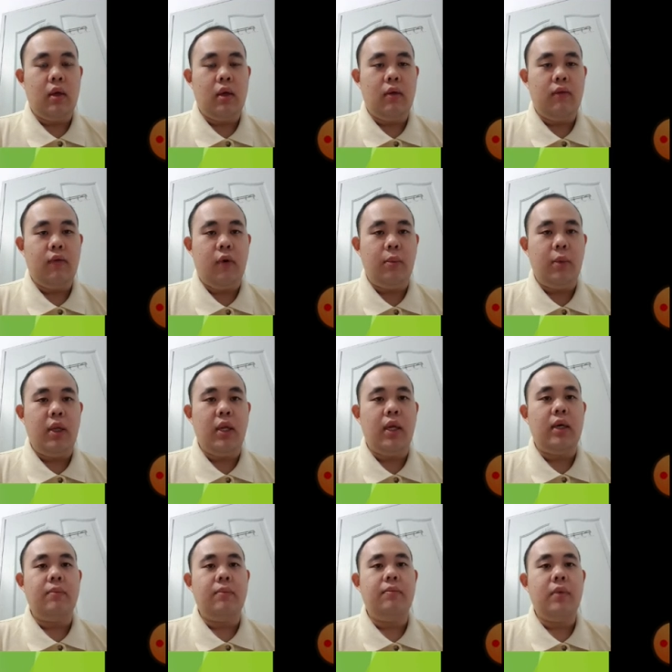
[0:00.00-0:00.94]

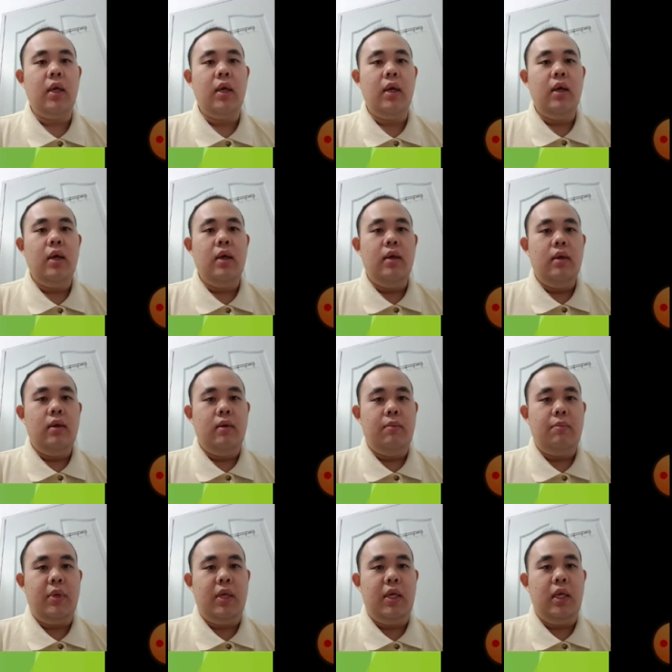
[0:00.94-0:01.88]
formula,
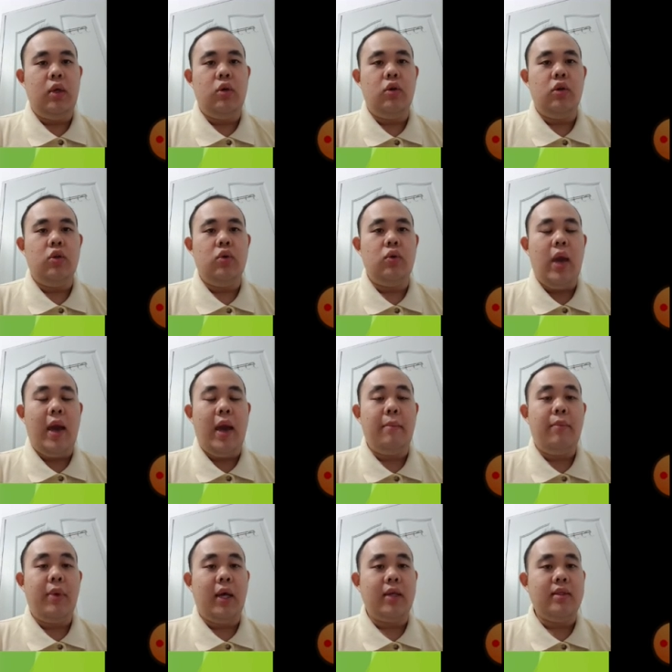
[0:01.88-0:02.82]
P equal to
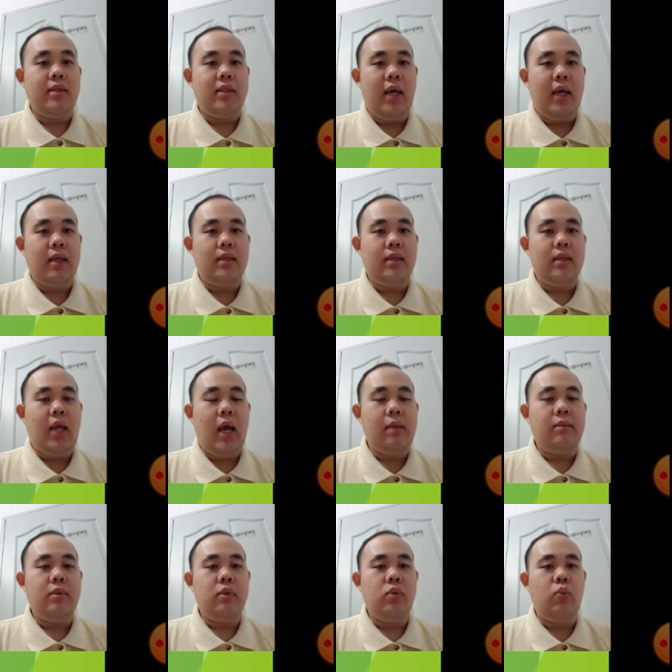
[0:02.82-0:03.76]
M plus Z
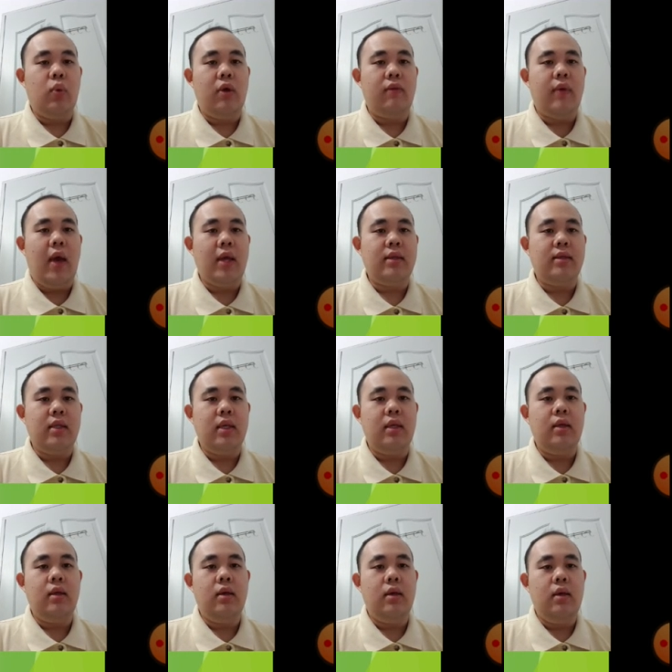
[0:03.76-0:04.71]
times with
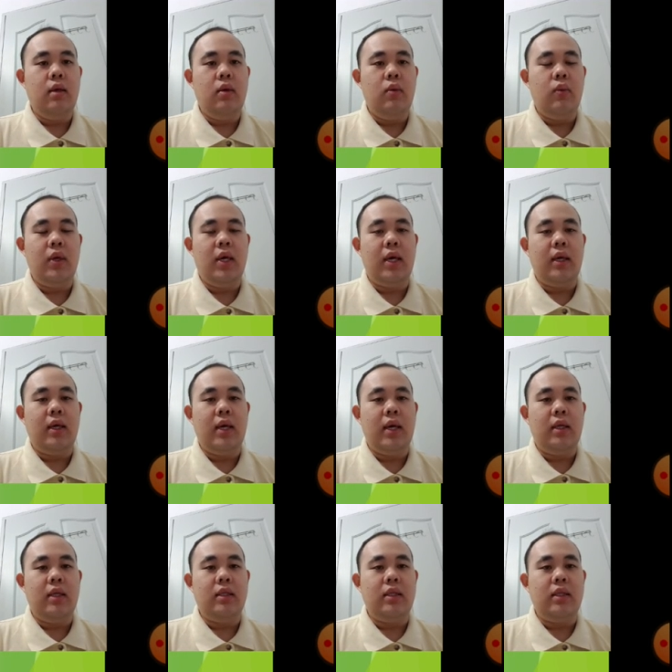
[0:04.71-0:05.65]
SD, we can
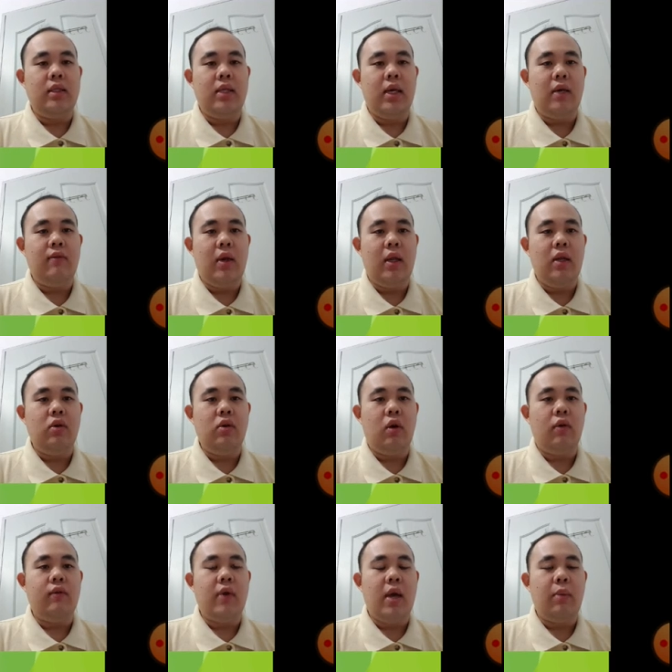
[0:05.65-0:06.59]
get a desired value
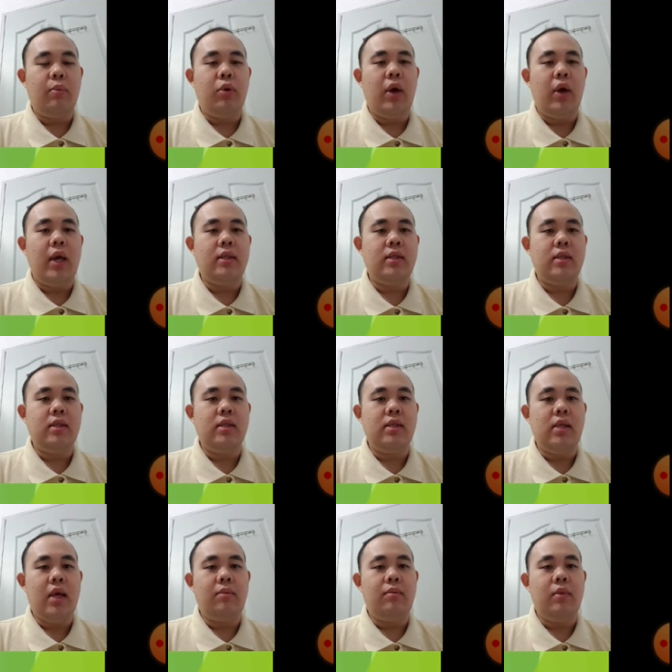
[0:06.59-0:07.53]
of 8.86
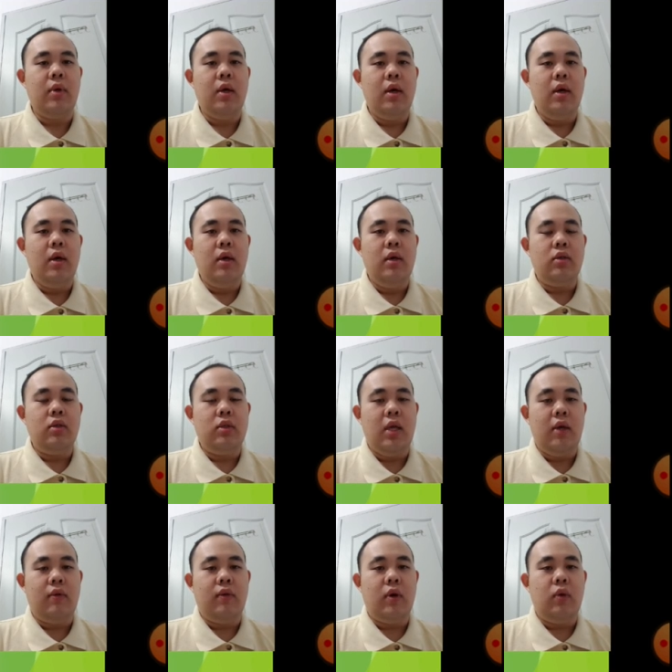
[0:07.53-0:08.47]
cm.
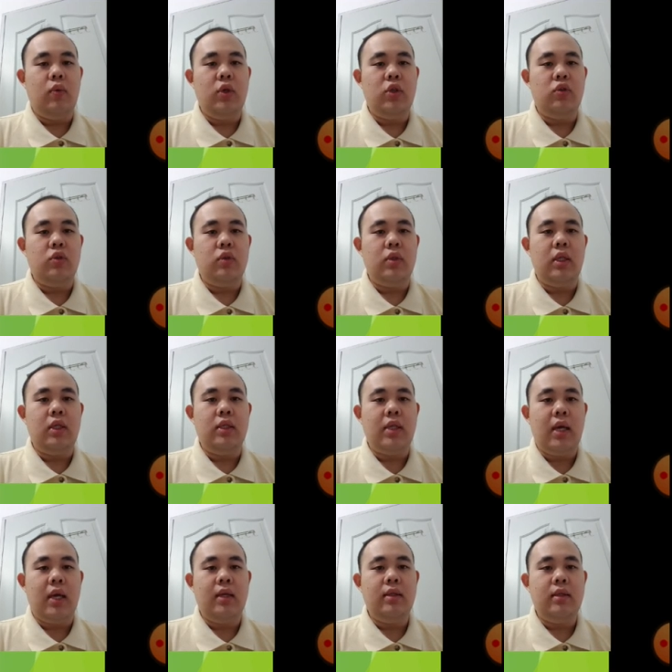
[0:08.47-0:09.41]
Therefore, we should
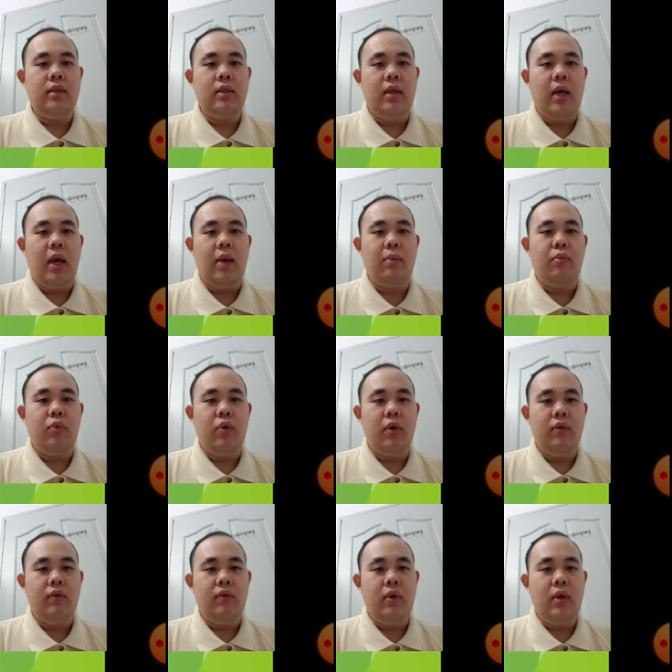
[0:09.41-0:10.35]
design the hand
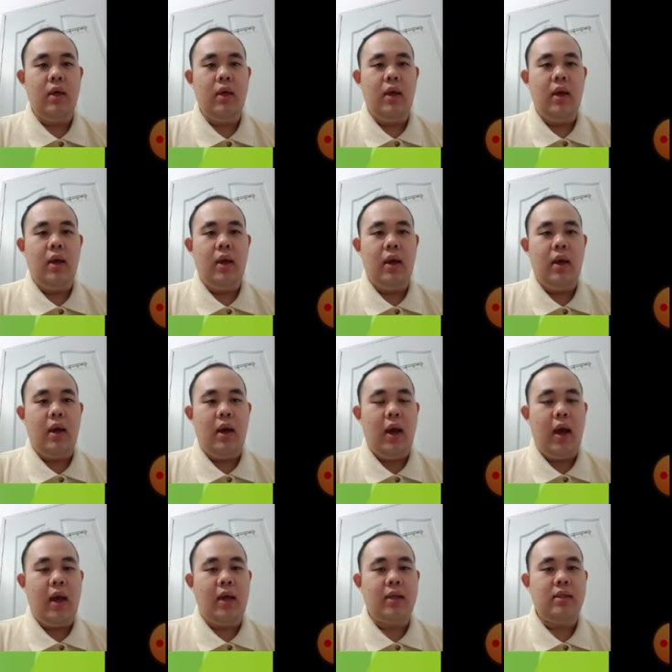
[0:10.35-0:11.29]
breadth
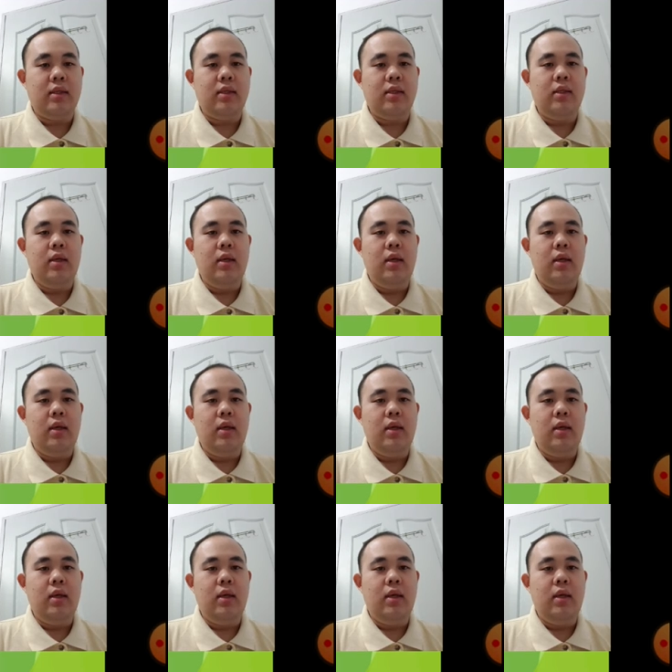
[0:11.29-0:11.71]
as